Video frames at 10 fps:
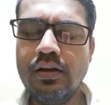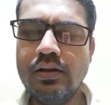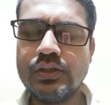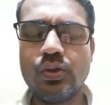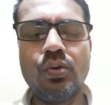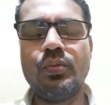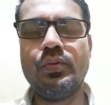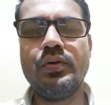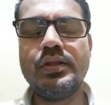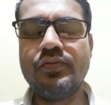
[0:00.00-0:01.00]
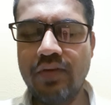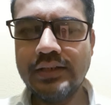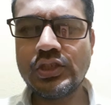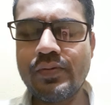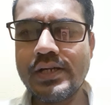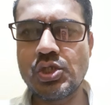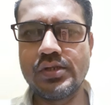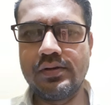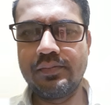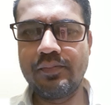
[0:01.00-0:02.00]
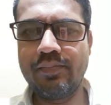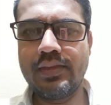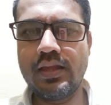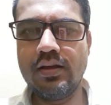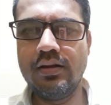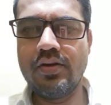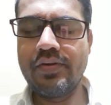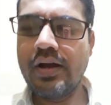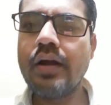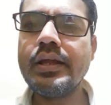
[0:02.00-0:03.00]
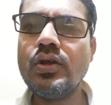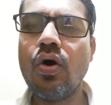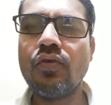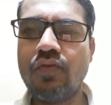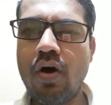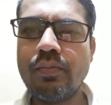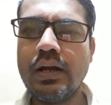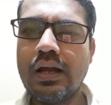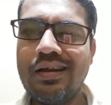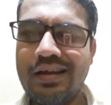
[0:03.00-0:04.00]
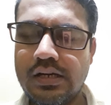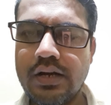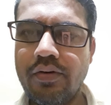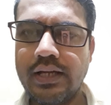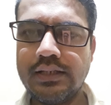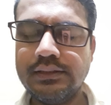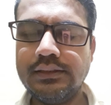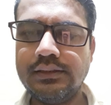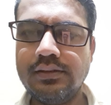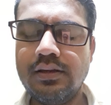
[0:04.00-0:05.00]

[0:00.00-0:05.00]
So the first question regarding your formal letter is,